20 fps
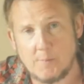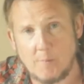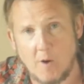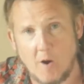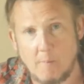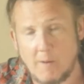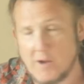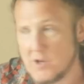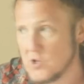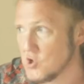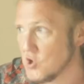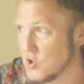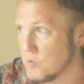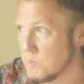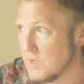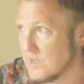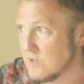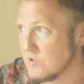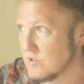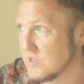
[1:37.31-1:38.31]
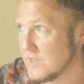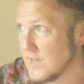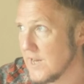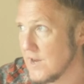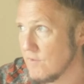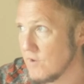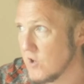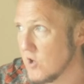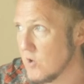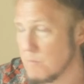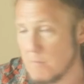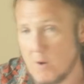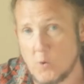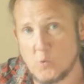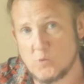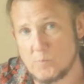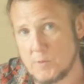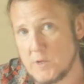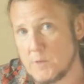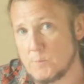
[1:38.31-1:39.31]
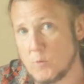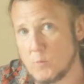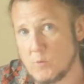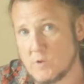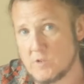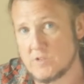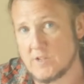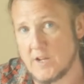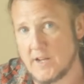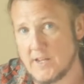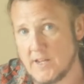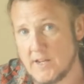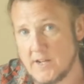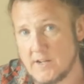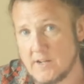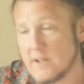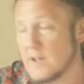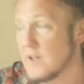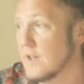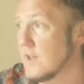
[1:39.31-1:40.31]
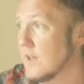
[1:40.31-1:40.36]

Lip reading: but I may assume that this is an area that most people would stay in